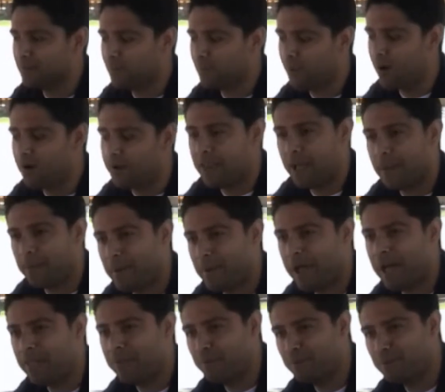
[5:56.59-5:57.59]
walked that
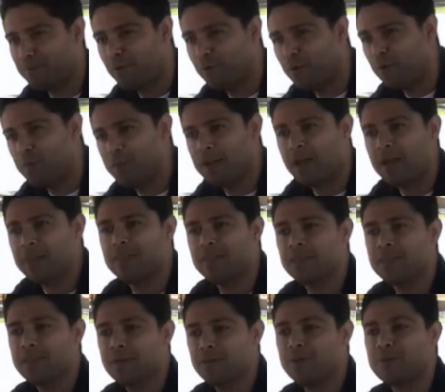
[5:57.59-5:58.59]
path before me, I
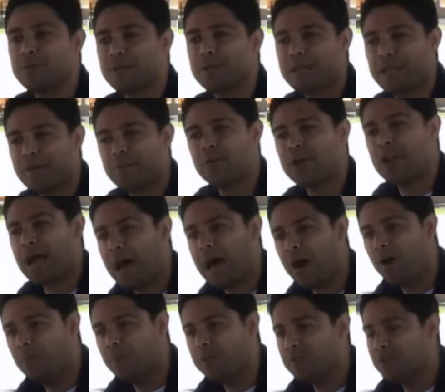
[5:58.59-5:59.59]
think they would have been able to
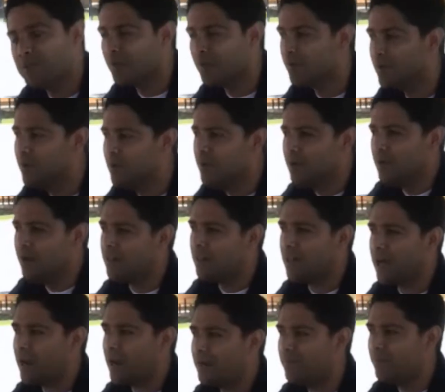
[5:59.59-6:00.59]
help me. So a
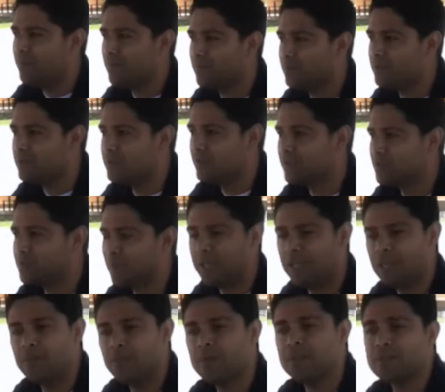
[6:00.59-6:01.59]
lot of it was just
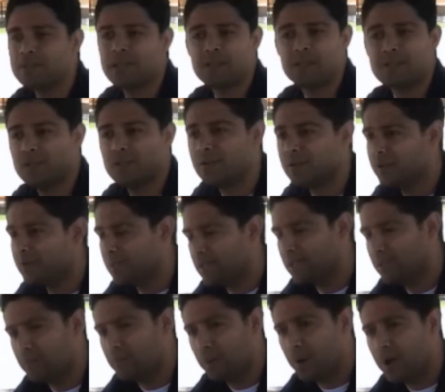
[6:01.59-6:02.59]
making mistakes and learning
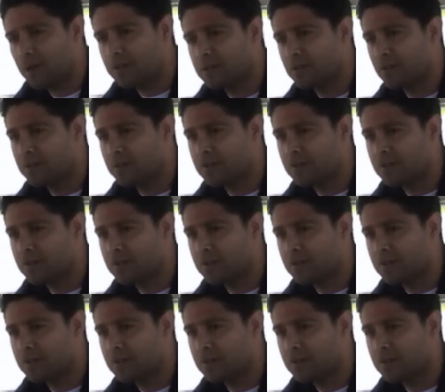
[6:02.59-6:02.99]
in the process.